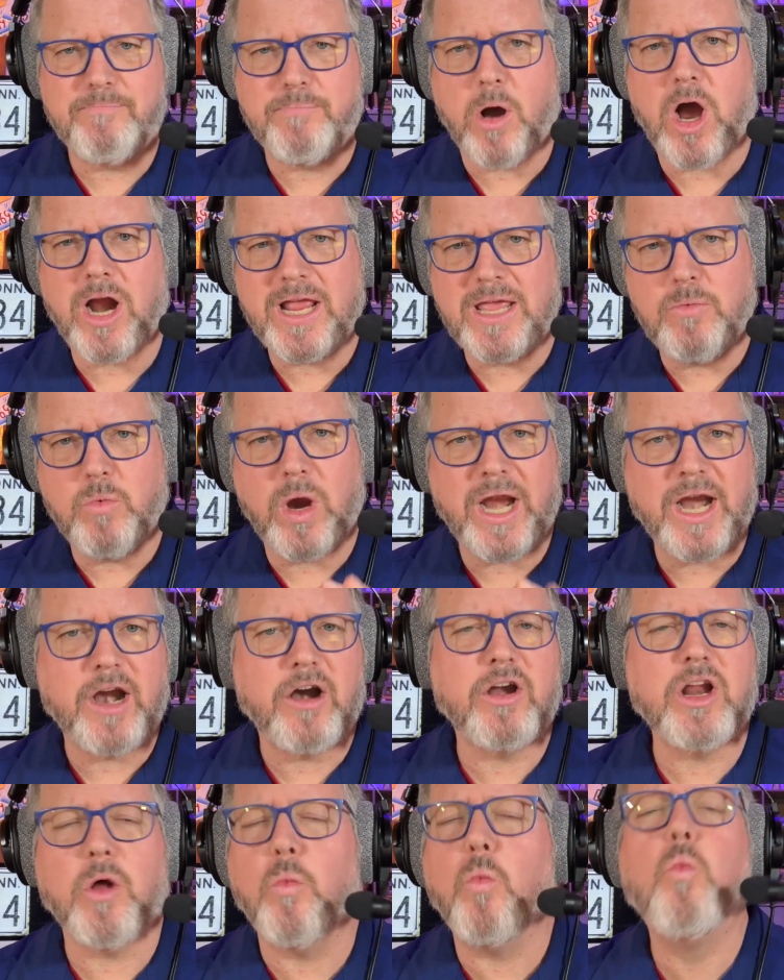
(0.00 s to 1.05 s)
body wear,
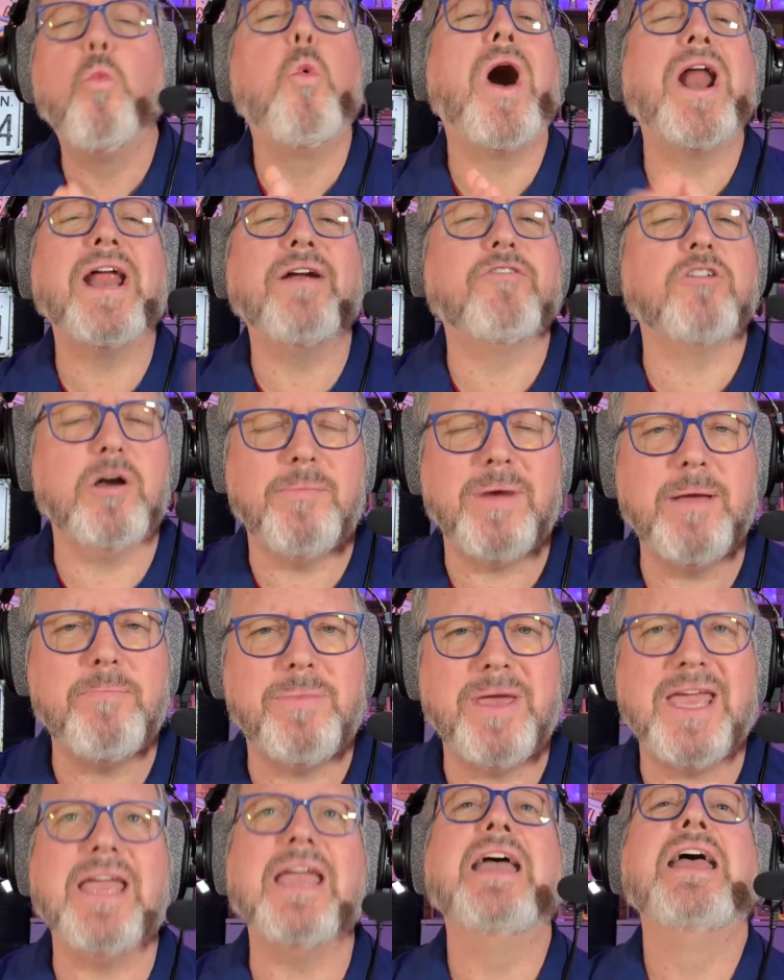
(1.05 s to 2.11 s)
whatever it might
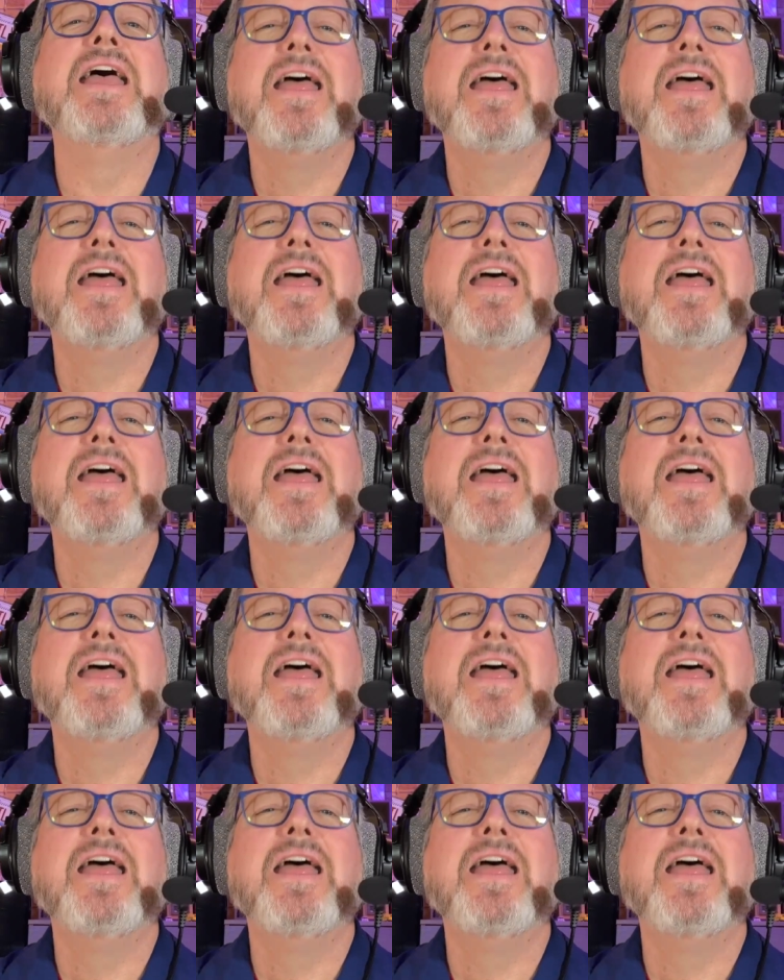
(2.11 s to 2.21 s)
be.